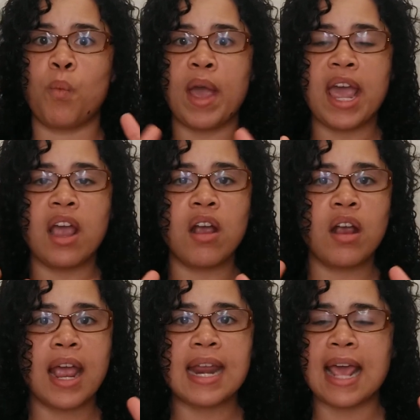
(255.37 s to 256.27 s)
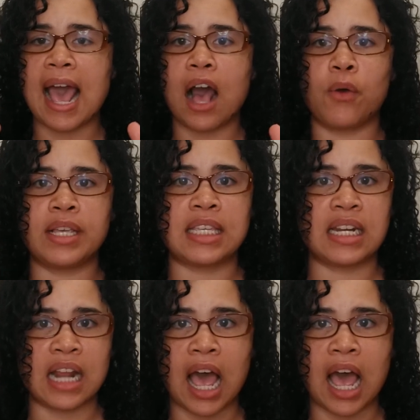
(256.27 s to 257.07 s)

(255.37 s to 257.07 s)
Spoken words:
Where and how is it